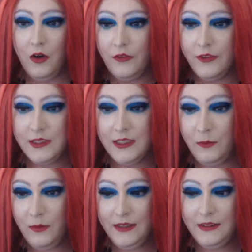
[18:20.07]
Obviously,
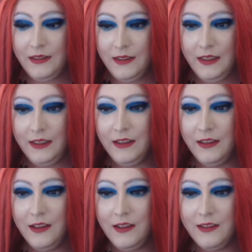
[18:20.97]
with
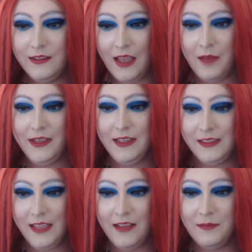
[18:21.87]
that being
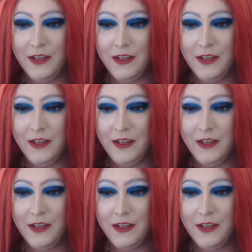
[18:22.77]
said,